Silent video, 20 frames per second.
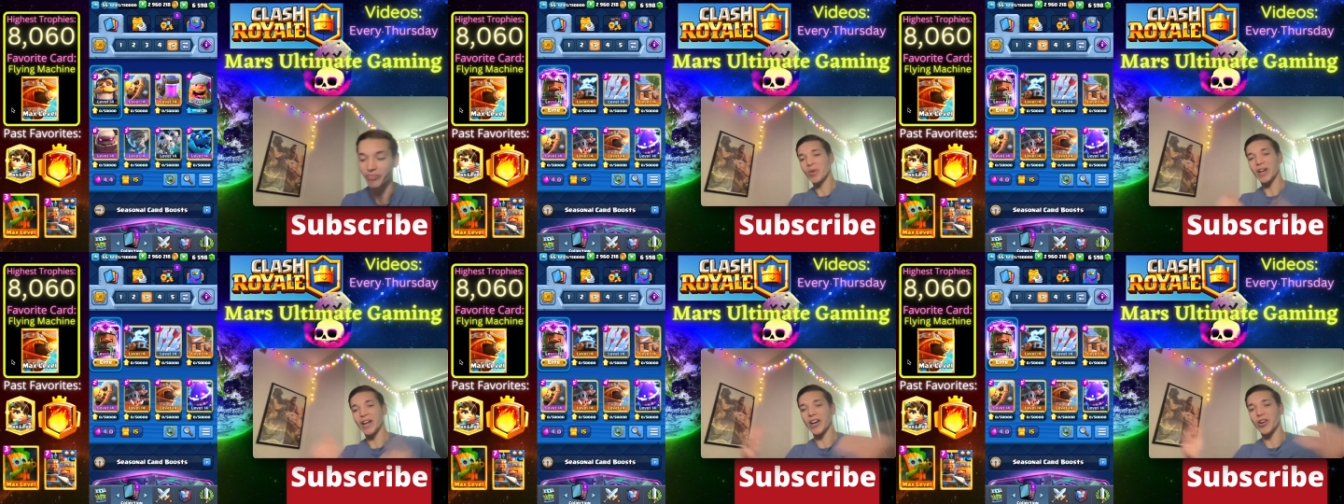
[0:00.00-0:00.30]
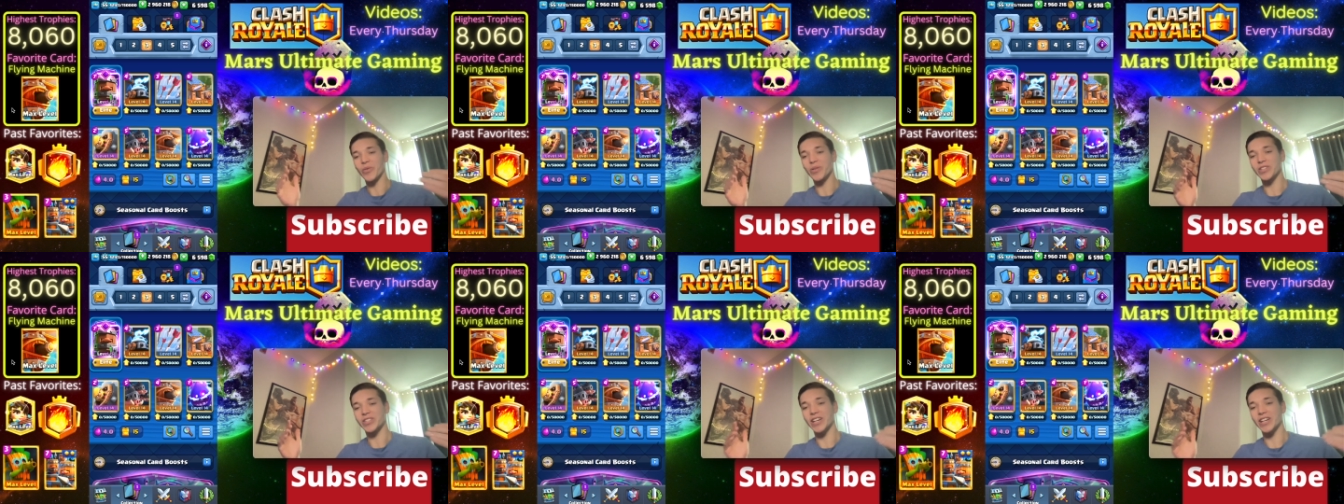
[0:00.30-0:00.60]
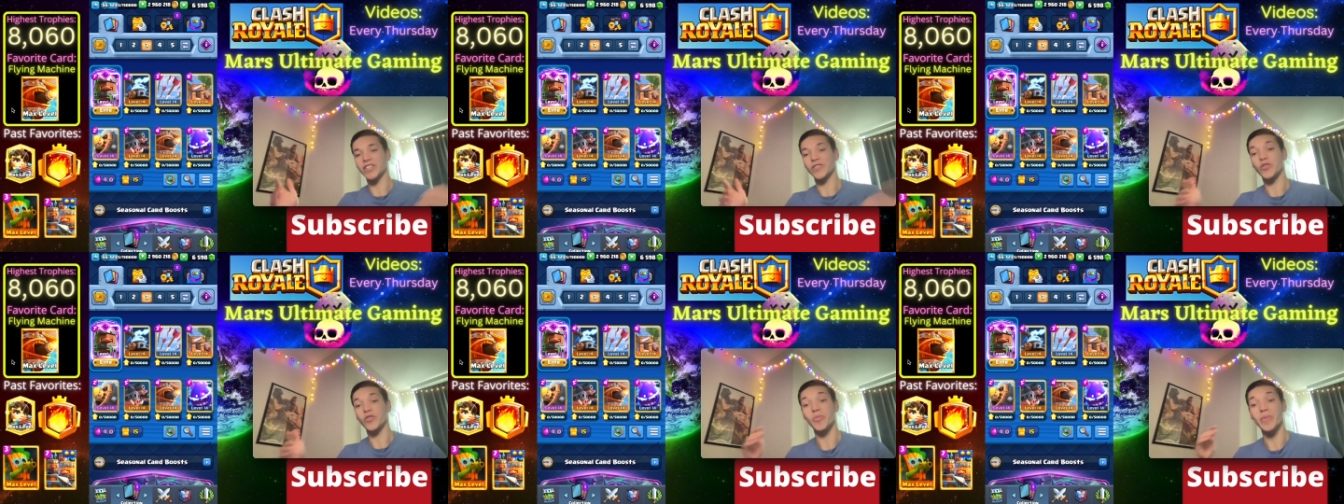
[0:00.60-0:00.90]
But anyways,
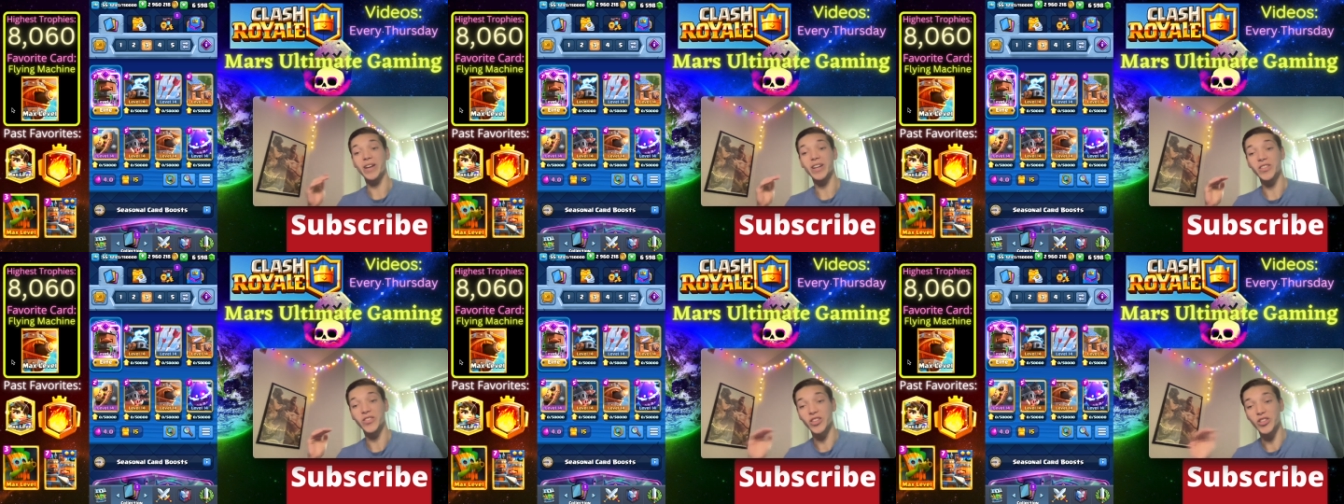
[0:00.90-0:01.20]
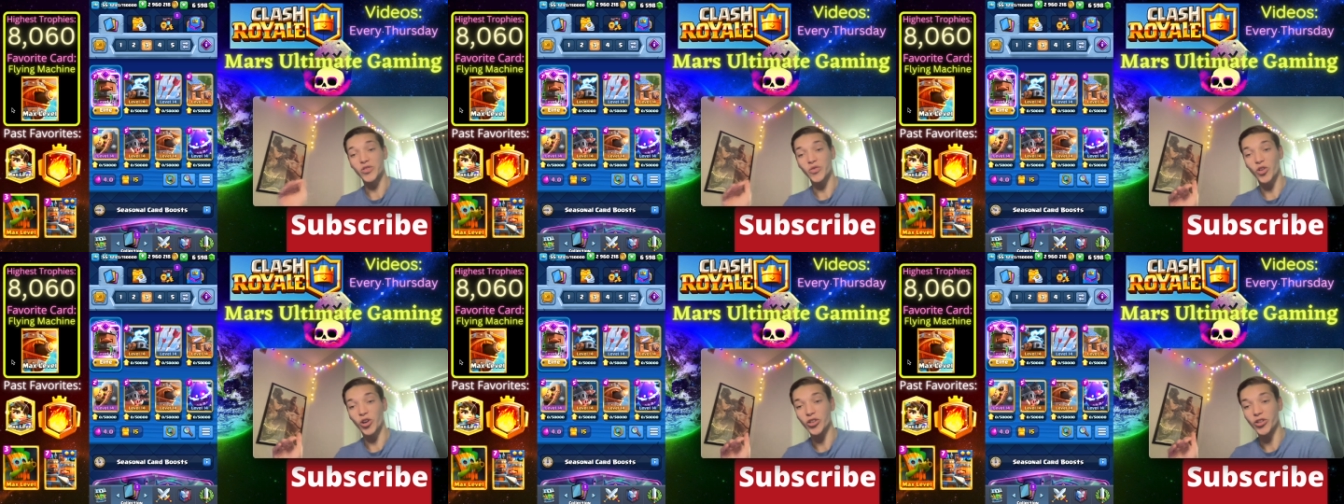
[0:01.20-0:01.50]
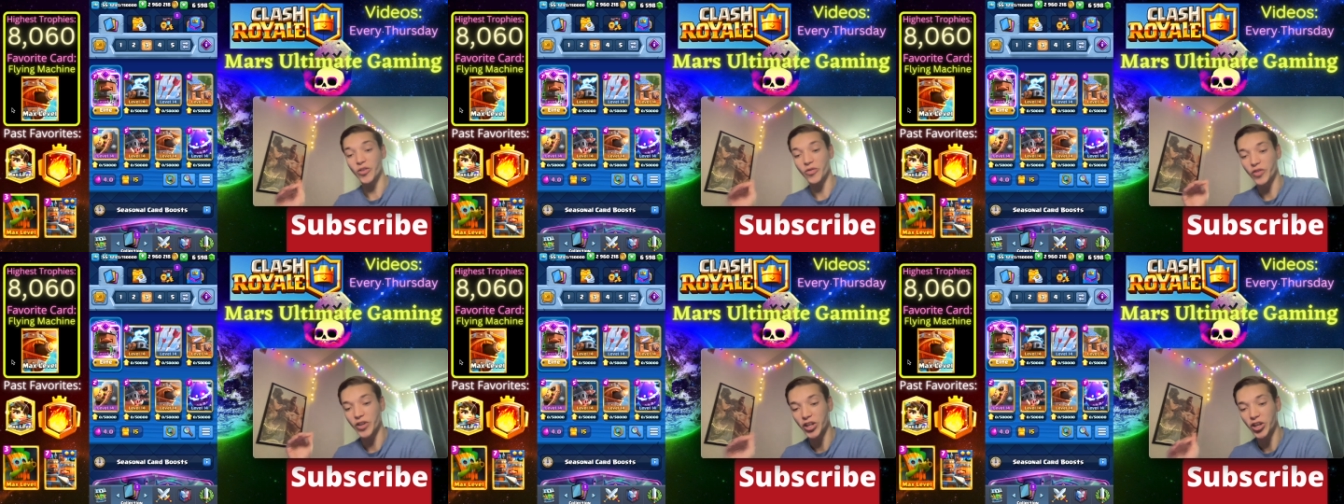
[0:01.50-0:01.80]
guys, if you made it this far in
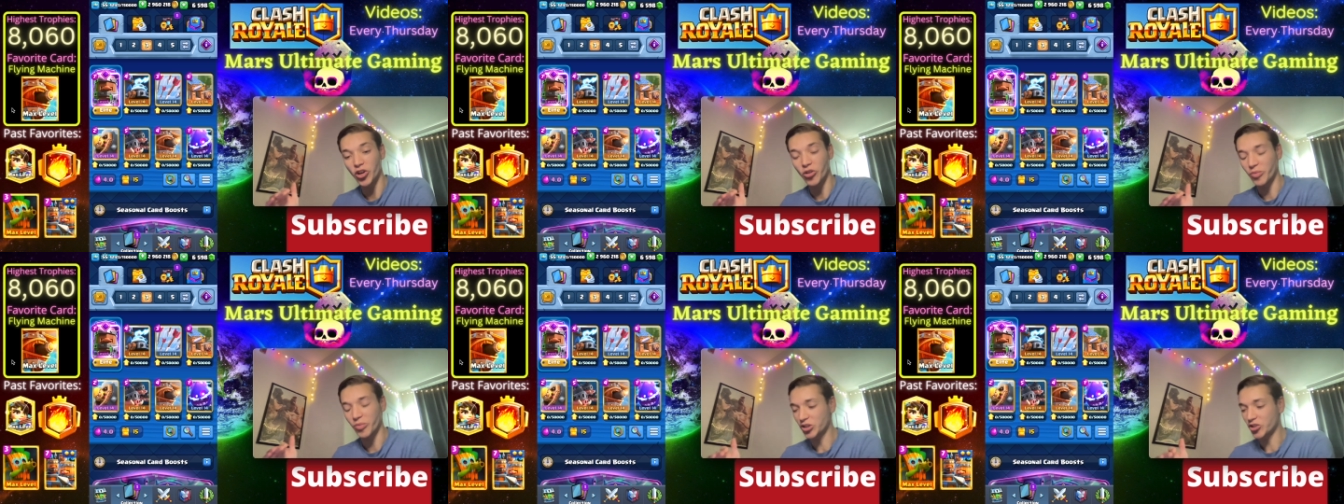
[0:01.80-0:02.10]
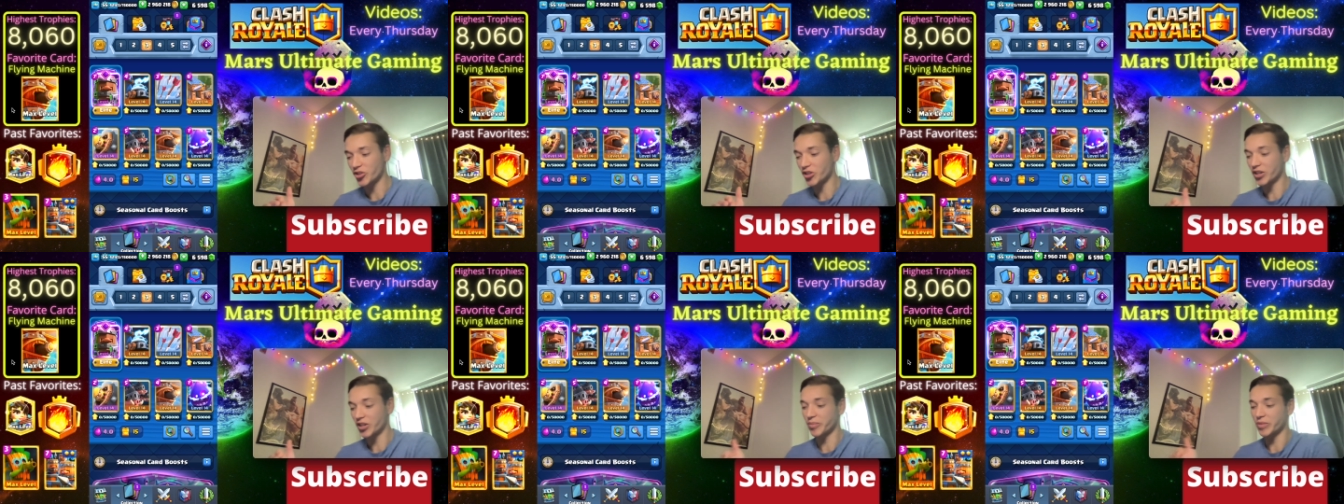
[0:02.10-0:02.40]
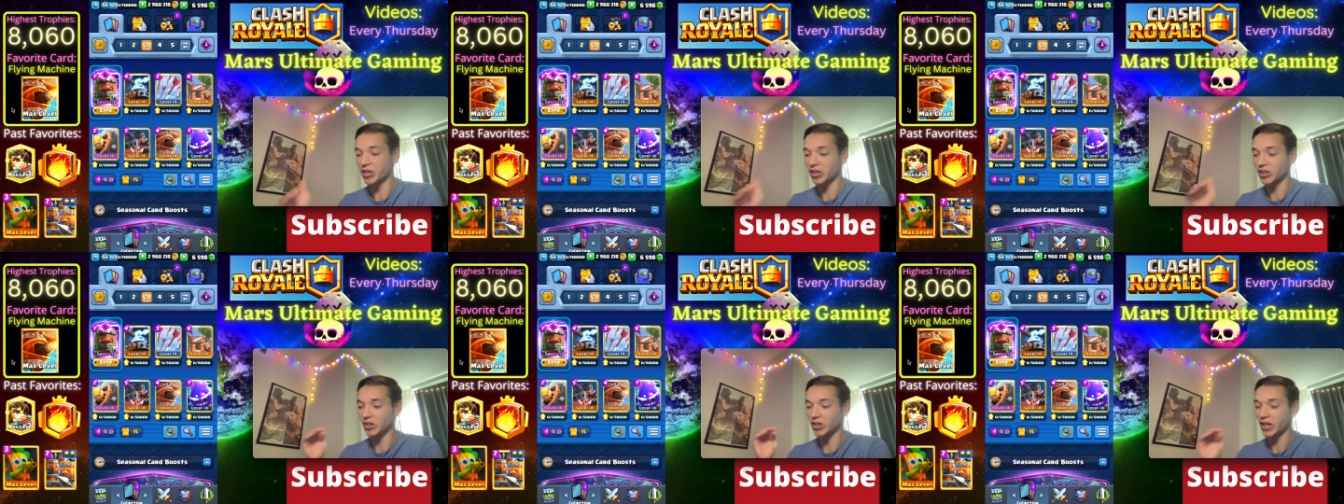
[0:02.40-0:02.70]
the video, make sure to give
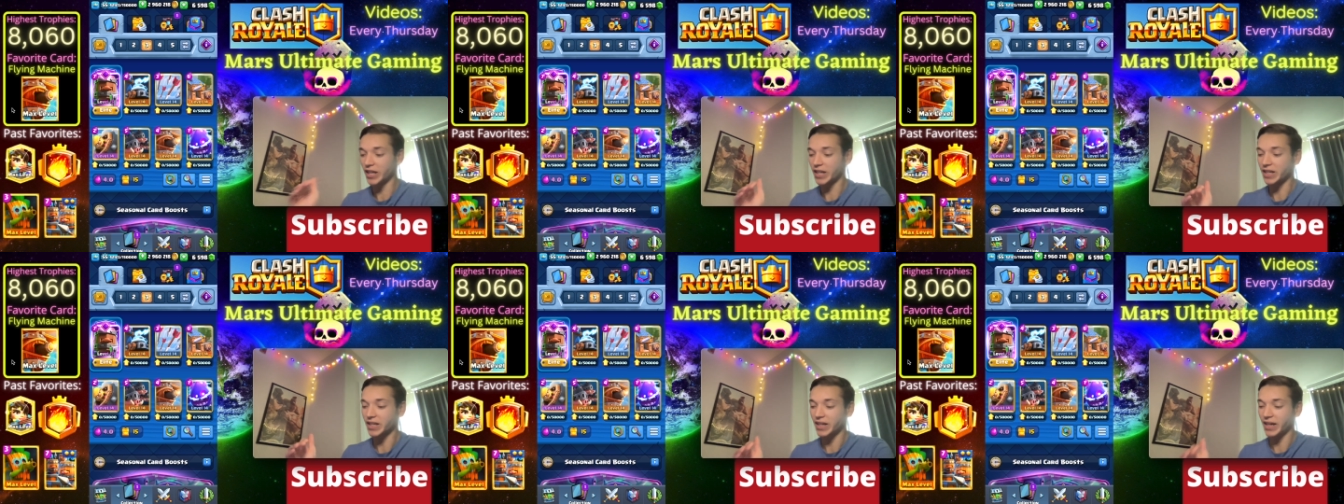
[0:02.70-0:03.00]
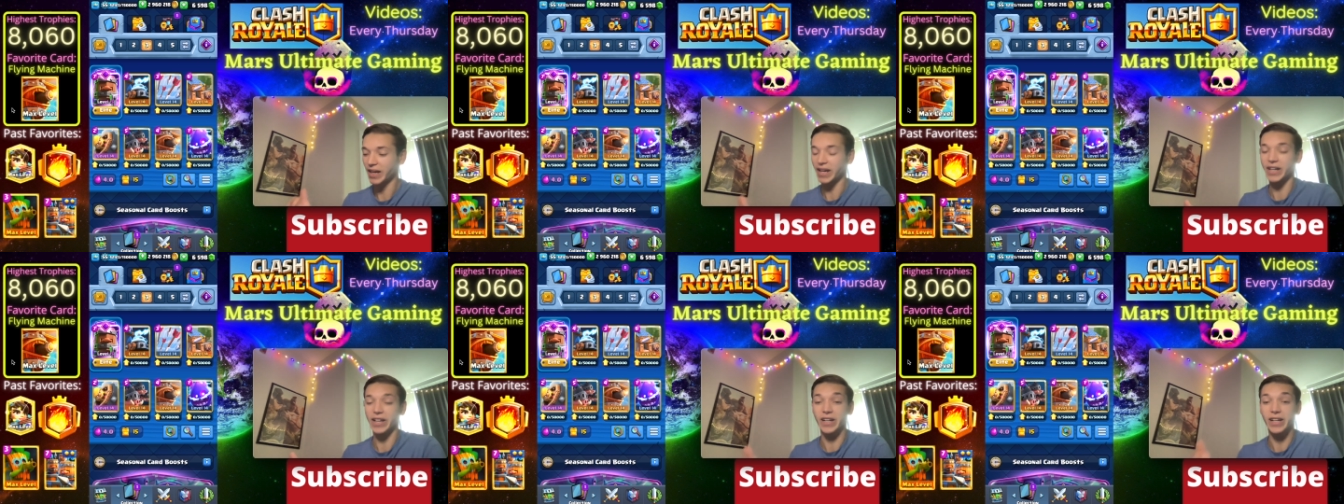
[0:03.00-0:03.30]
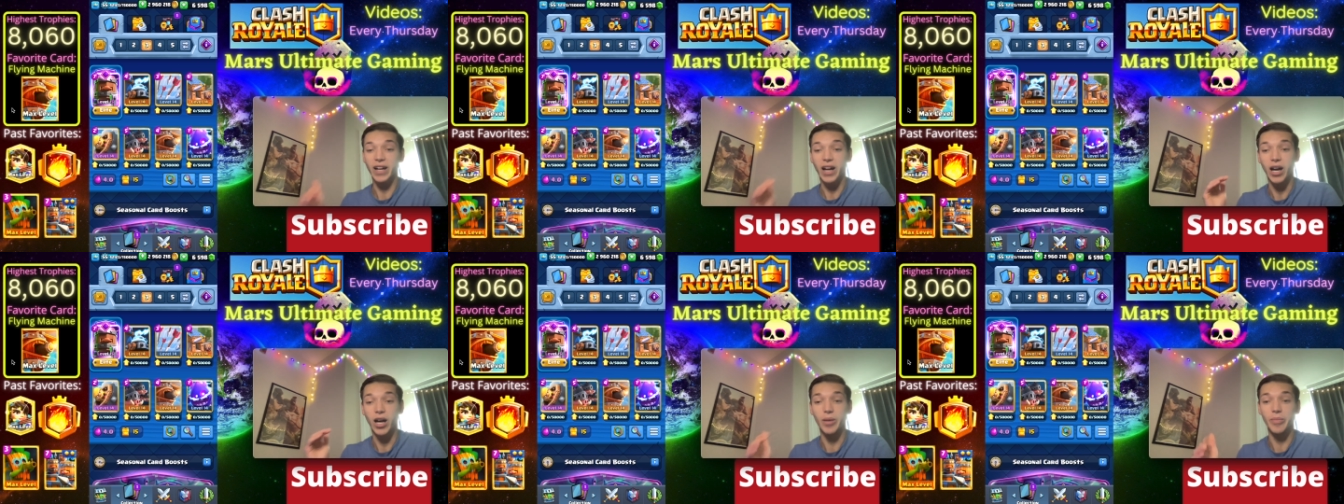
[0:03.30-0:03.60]
me a like and a
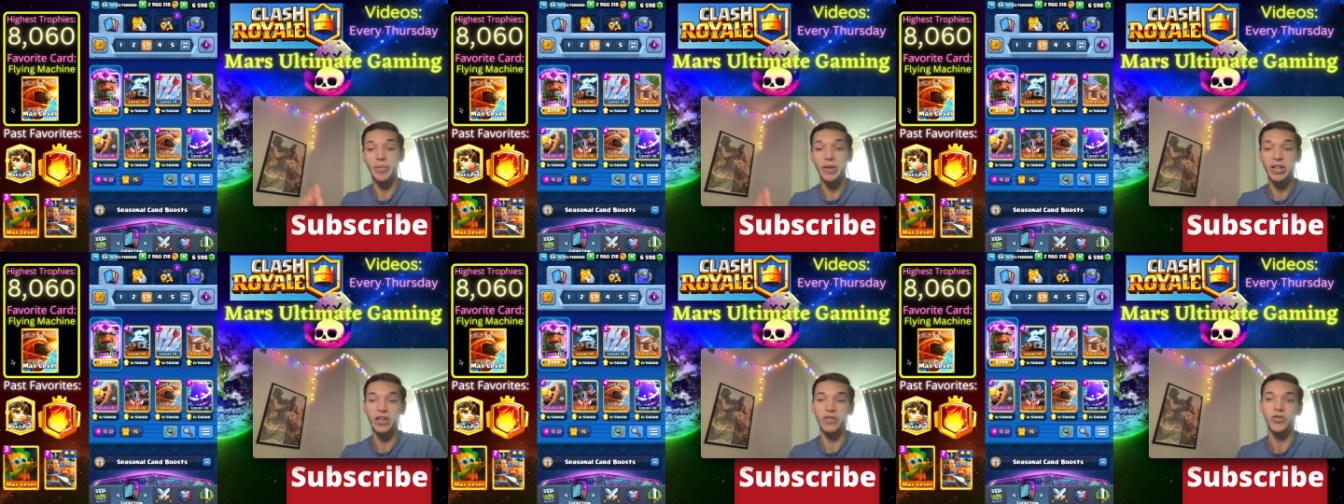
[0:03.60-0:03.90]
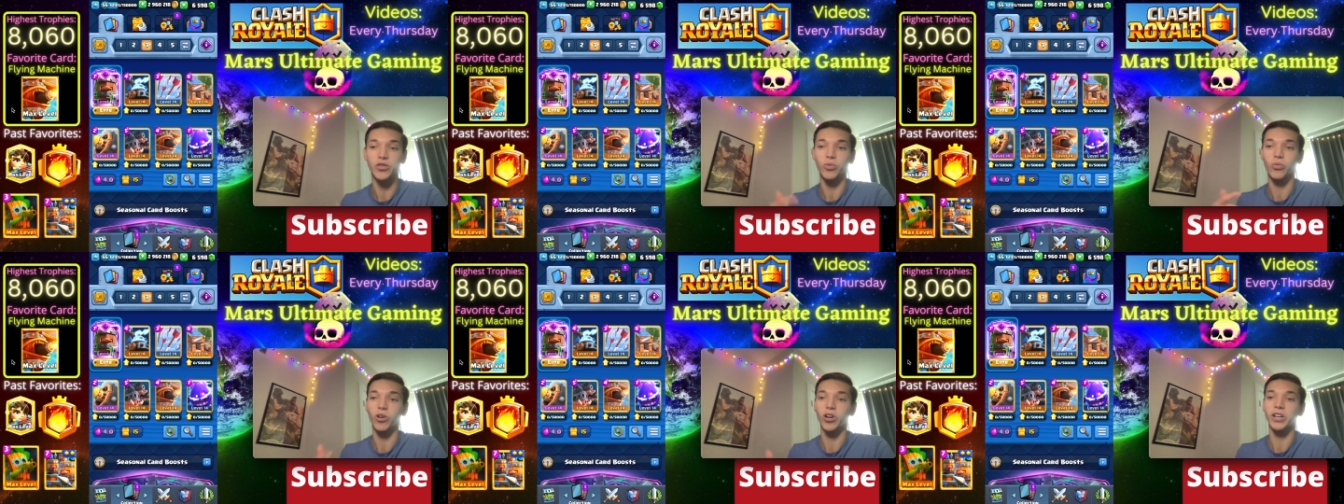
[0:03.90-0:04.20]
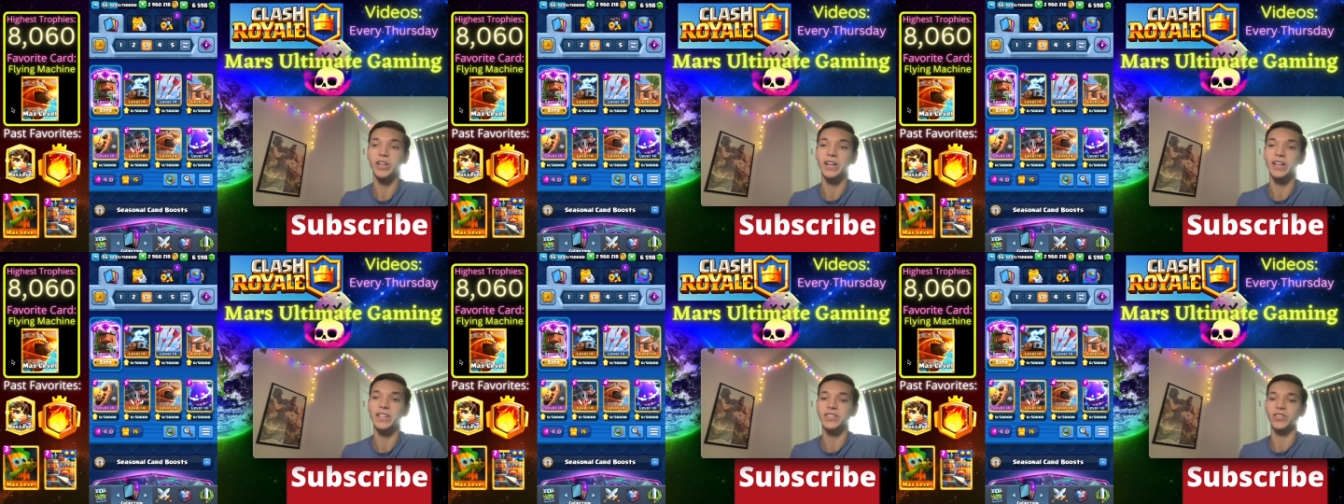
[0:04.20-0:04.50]
comment if you
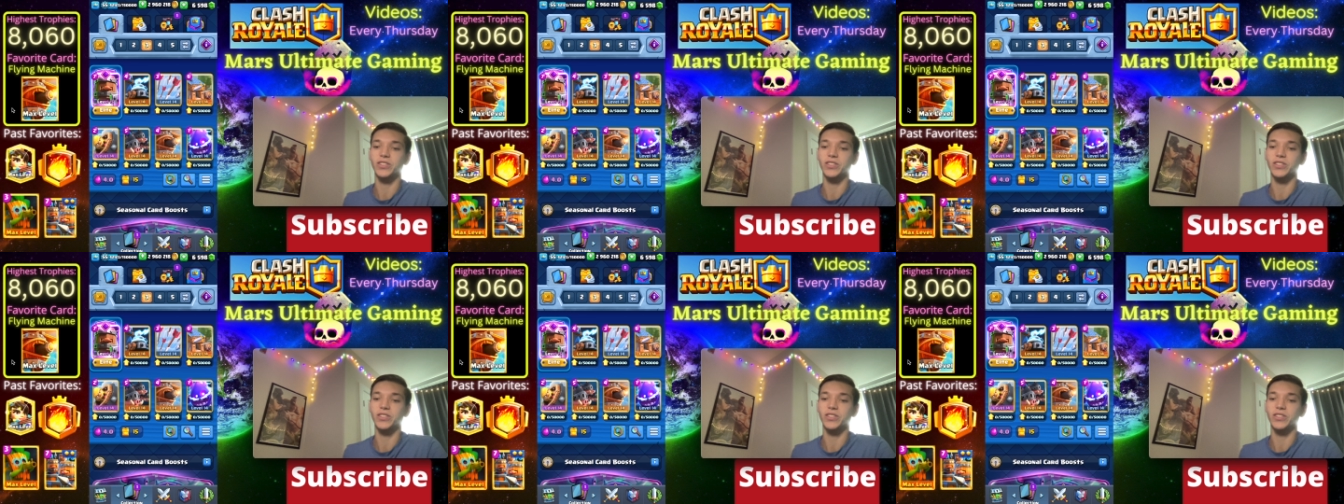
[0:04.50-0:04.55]
want, guys.